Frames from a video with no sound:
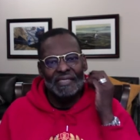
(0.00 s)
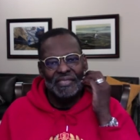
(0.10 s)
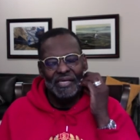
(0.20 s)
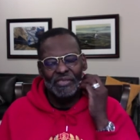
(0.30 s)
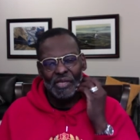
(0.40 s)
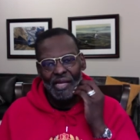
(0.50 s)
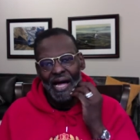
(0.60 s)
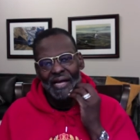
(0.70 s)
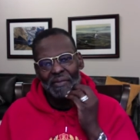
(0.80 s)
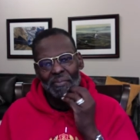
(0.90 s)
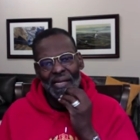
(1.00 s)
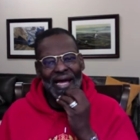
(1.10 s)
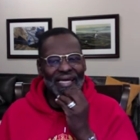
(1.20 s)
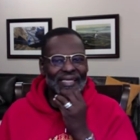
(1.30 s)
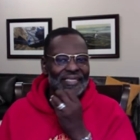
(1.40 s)
There's a lot of
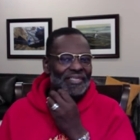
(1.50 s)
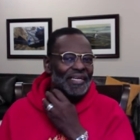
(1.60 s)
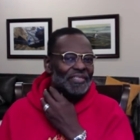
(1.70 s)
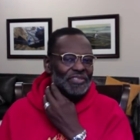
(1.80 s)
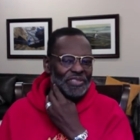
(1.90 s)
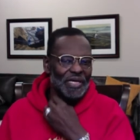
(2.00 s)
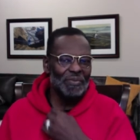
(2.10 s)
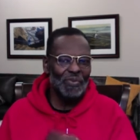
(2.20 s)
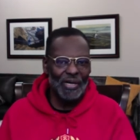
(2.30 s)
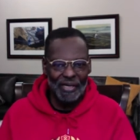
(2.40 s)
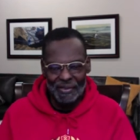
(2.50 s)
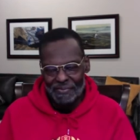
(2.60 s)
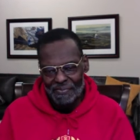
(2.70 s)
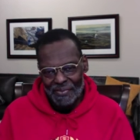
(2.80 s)
black in there somewhere.